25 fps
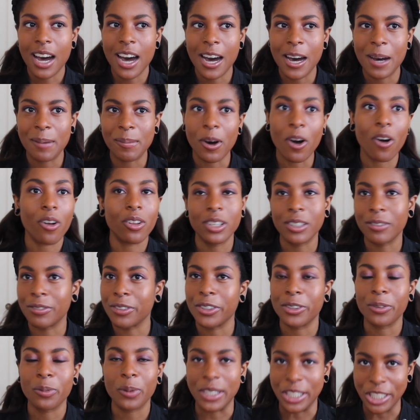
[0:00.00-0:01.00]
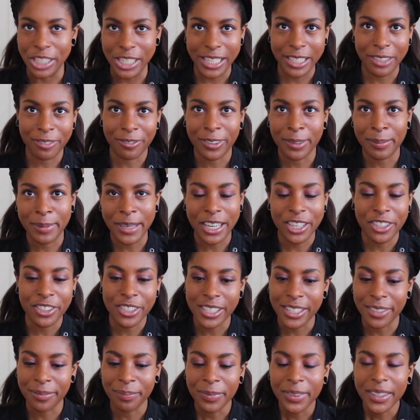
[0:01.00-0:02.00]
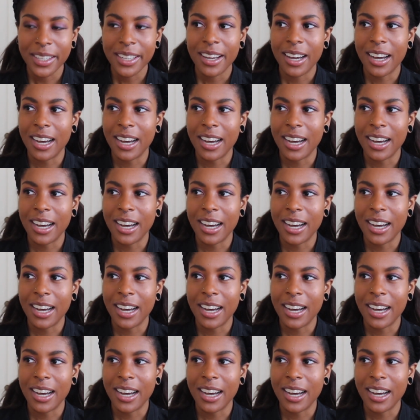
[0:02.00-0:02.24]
all of your witchy information.